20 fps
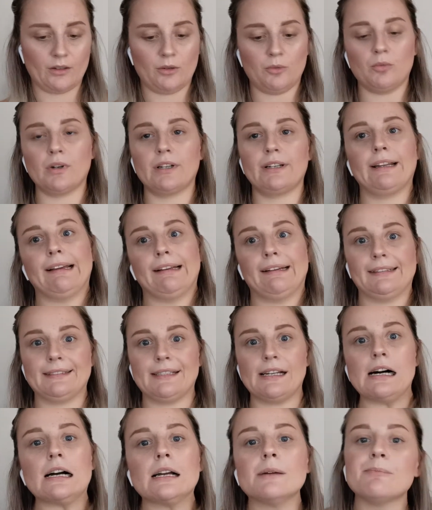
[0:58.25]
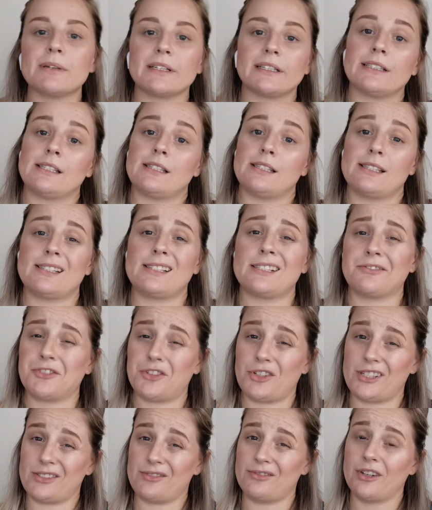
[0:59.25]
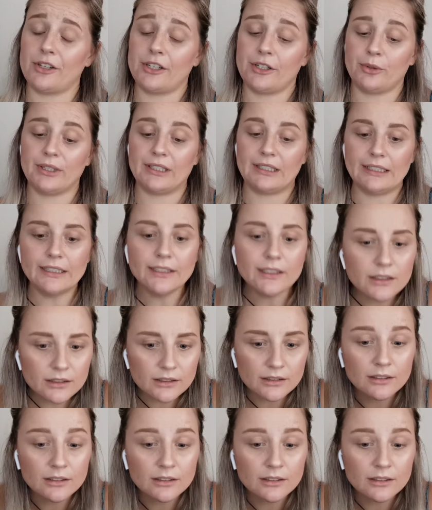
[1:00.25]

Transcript: one at a time, because this stuff dries very quickly.